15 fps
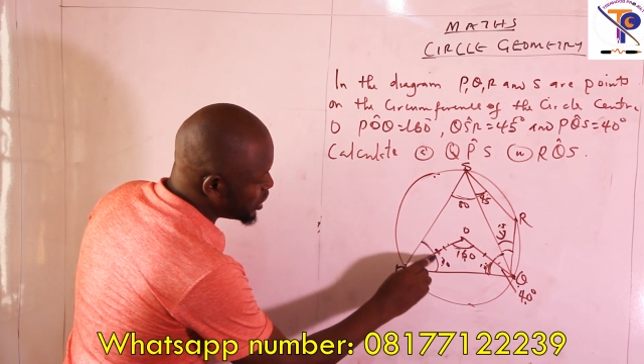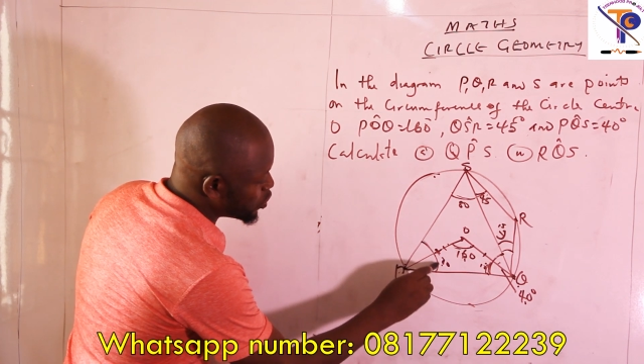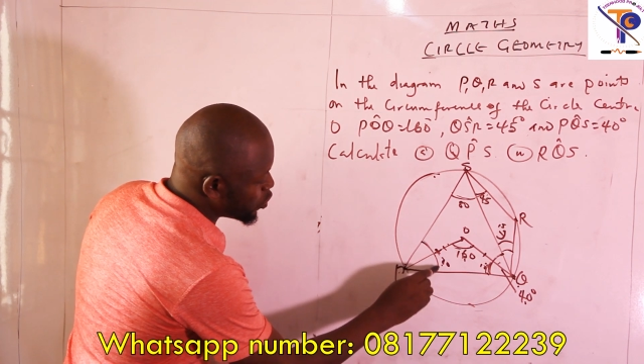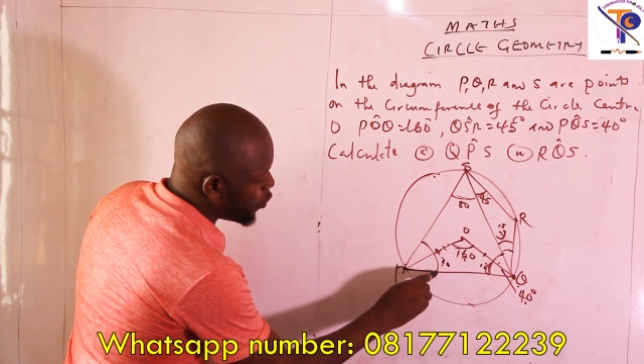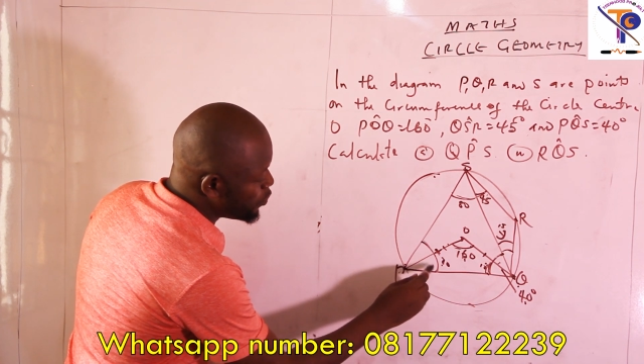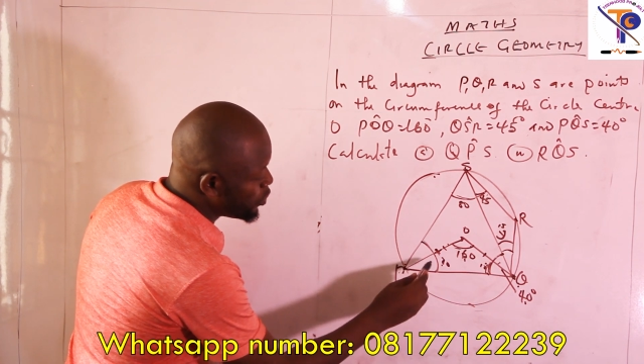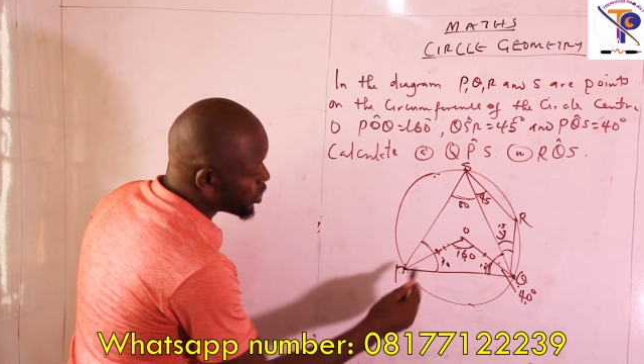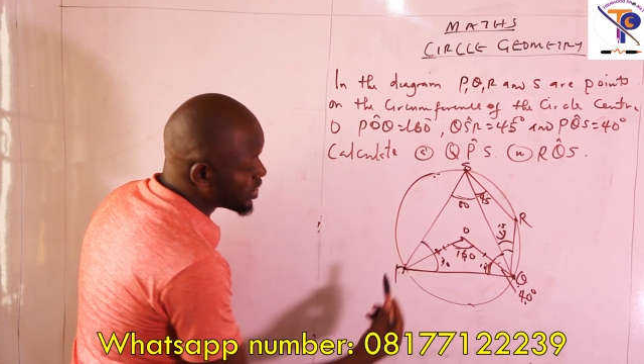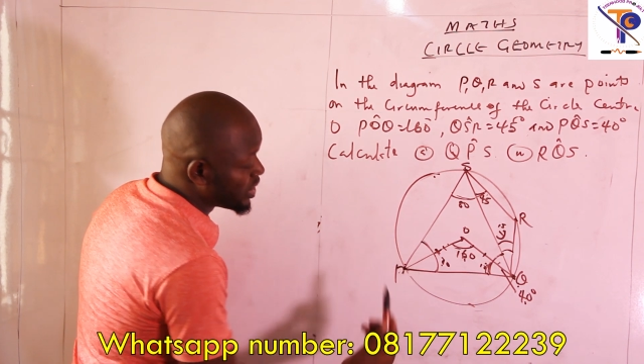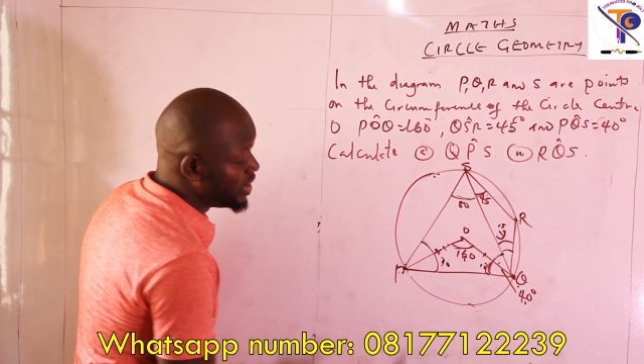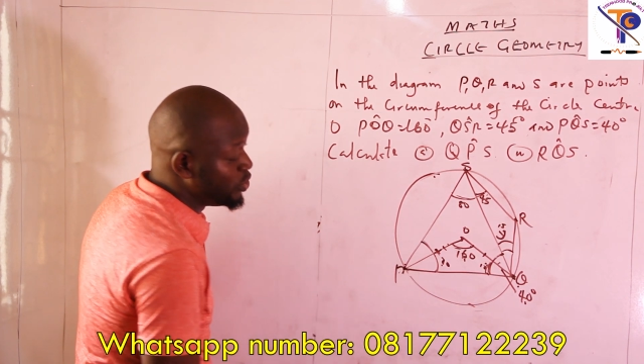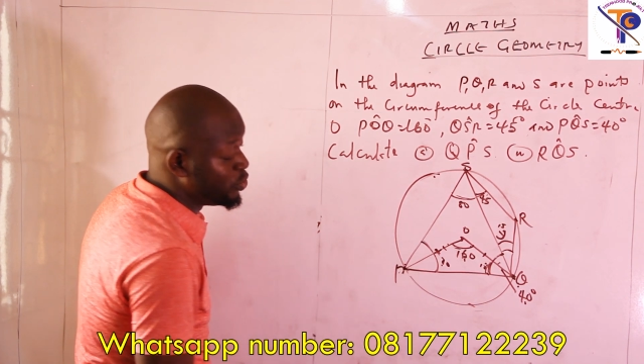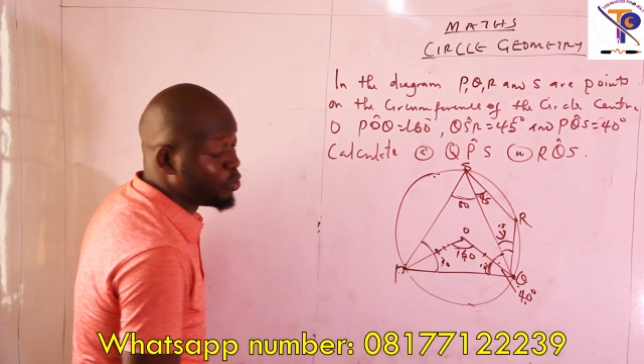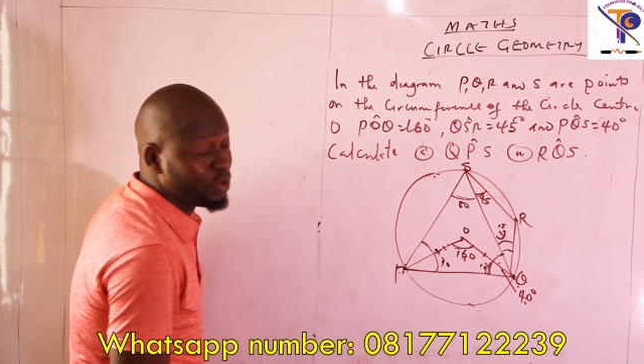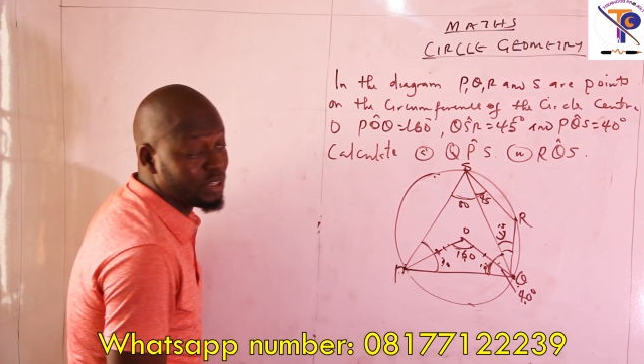is
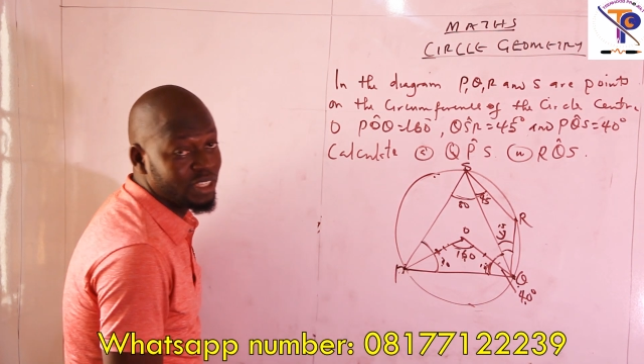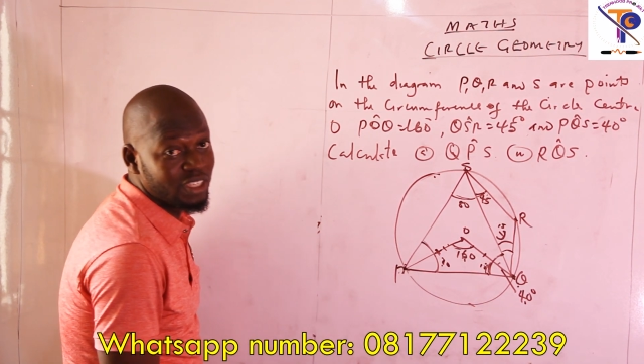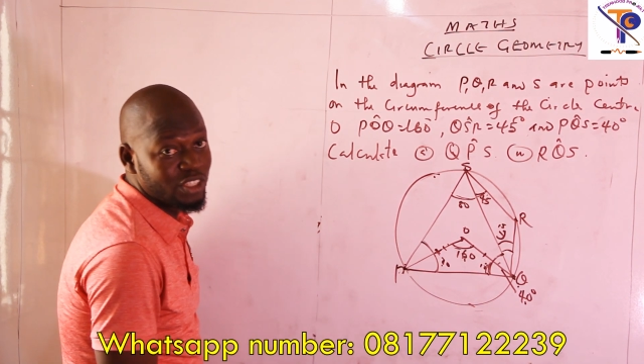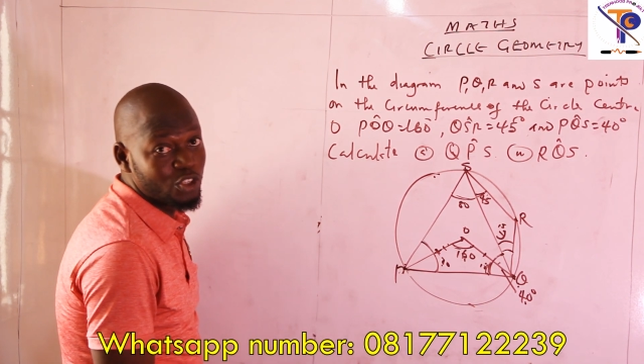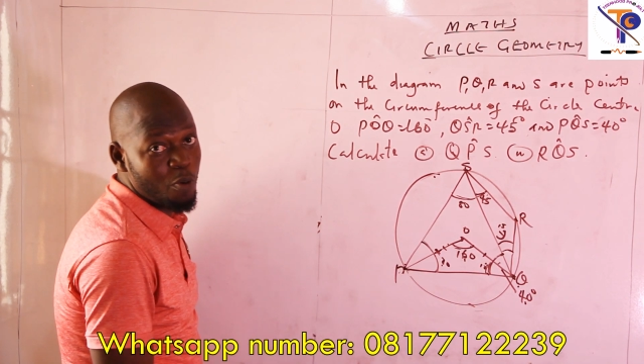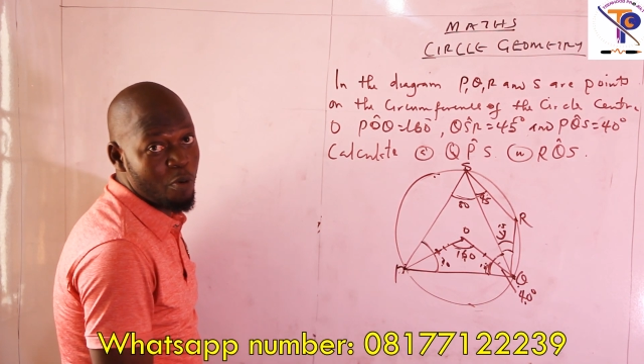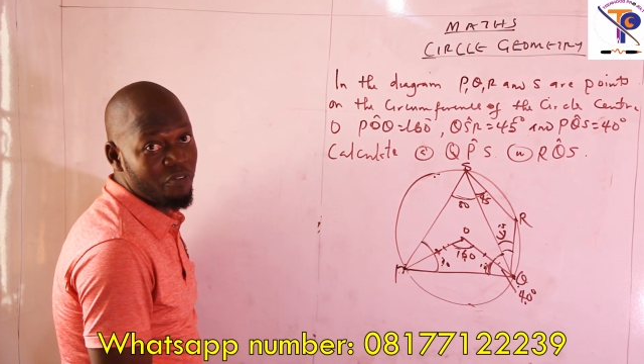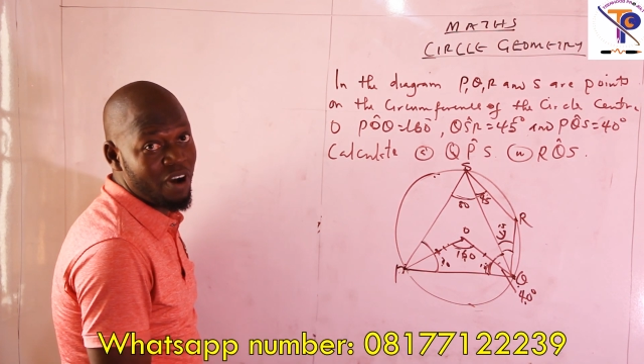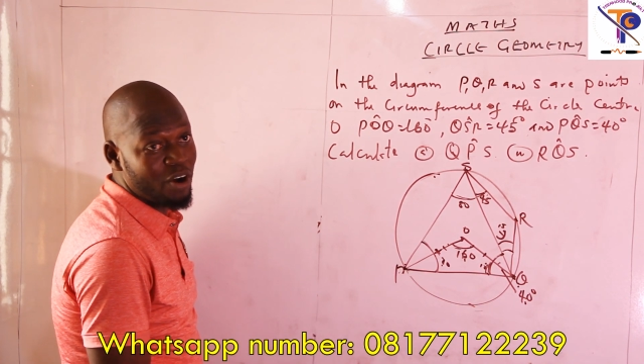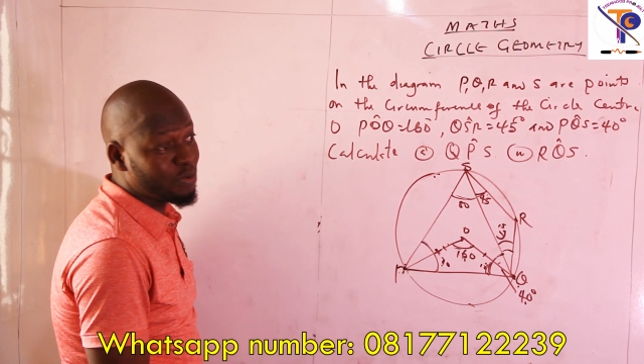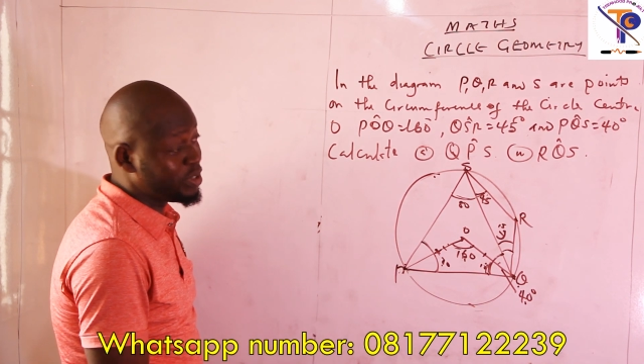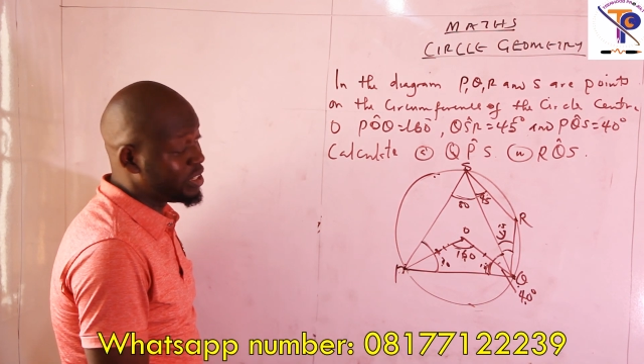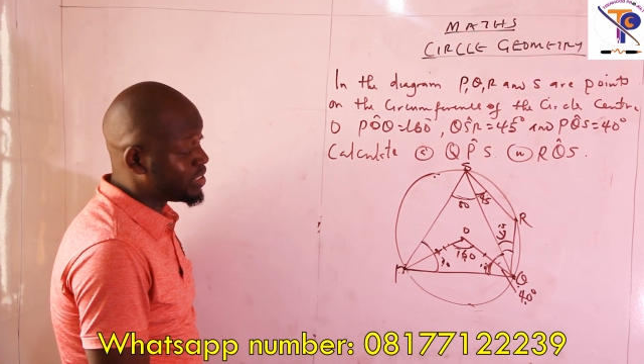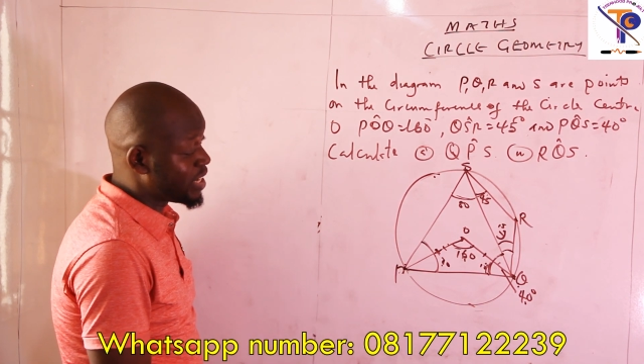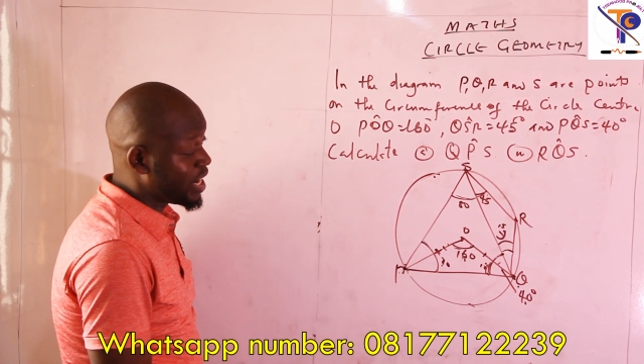obviously known. Some of
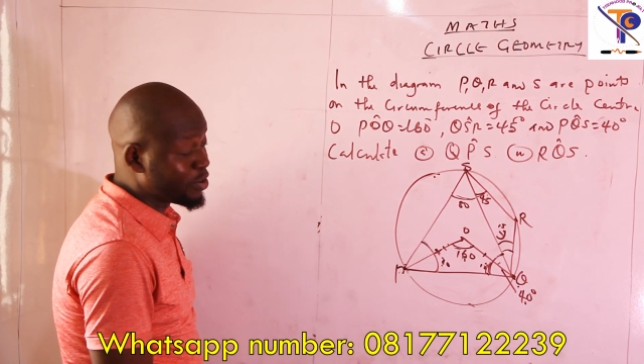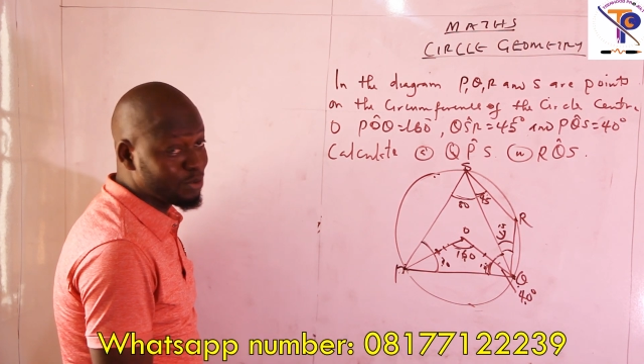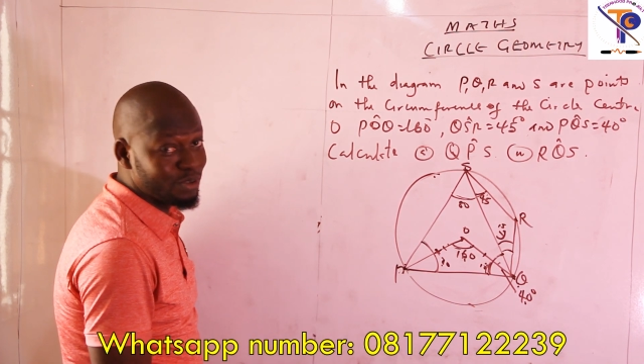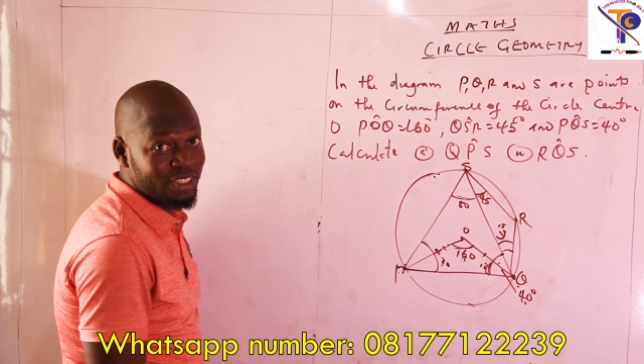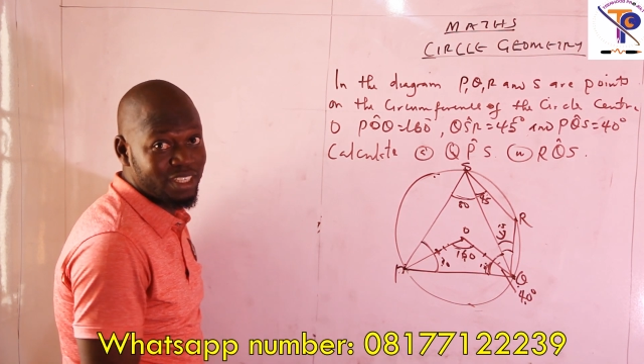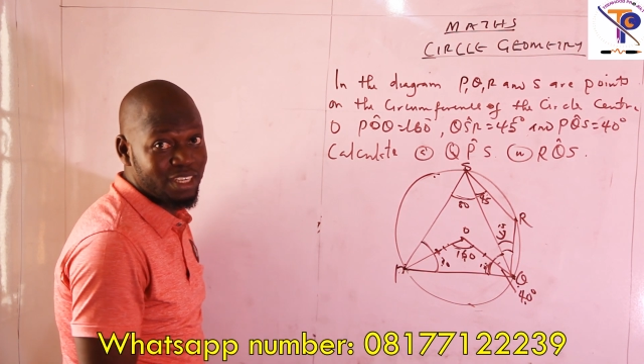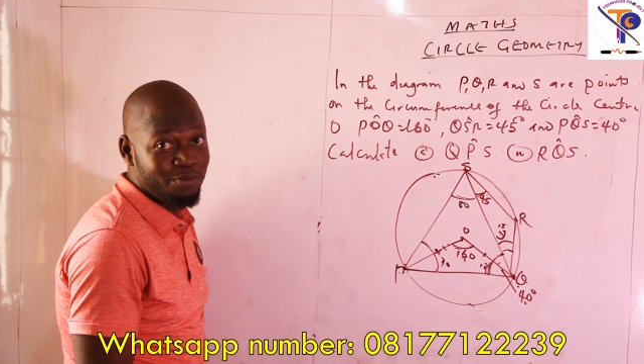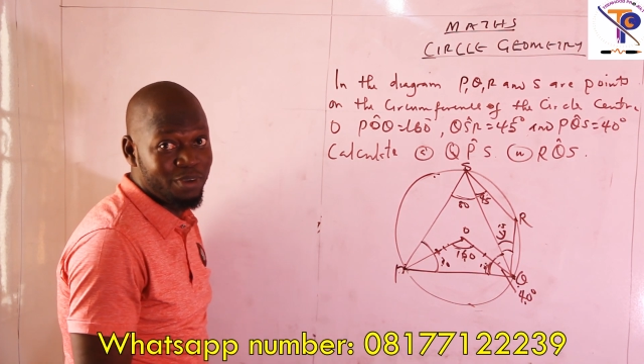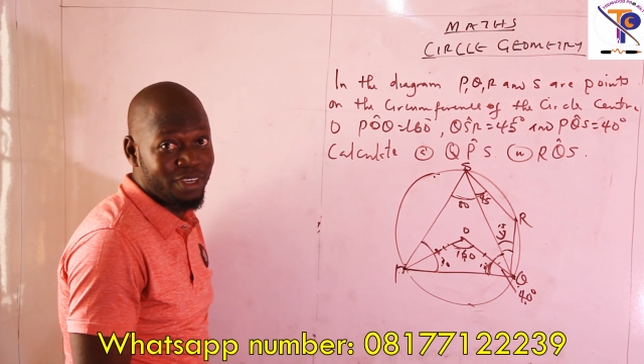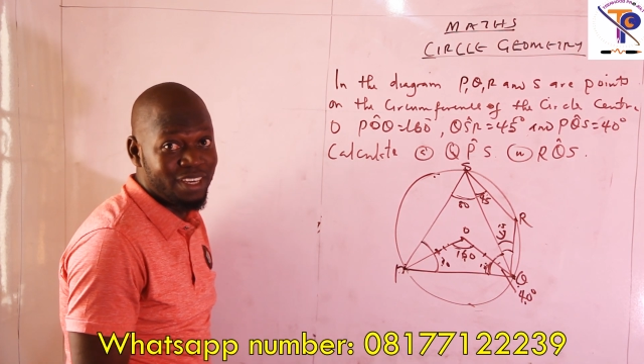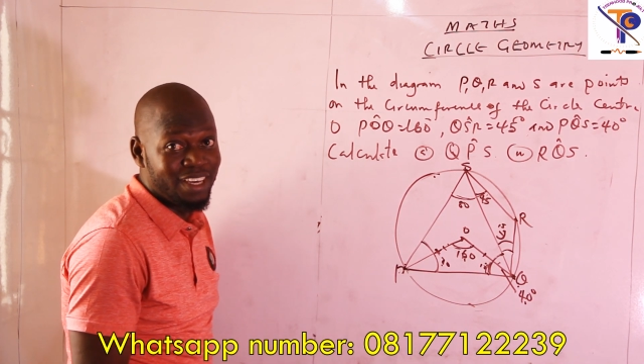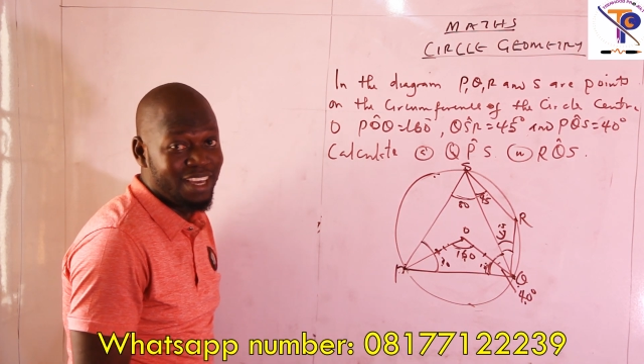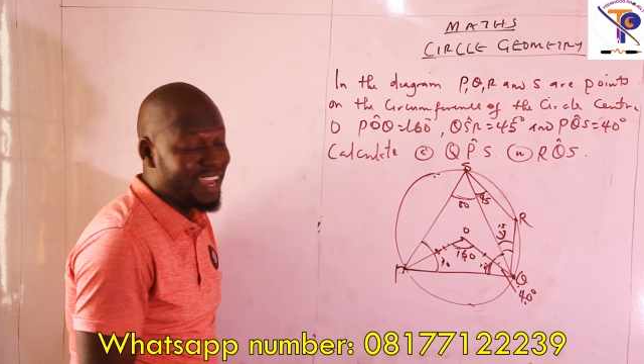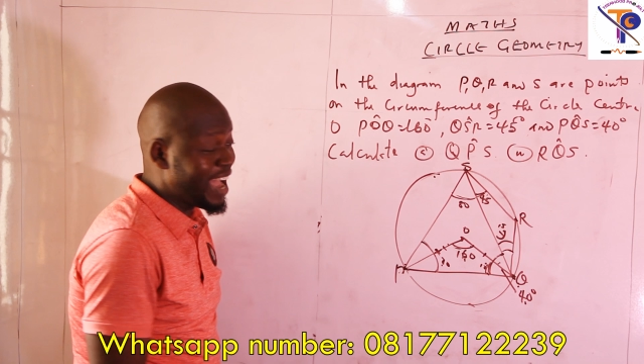angle in triangle. See me?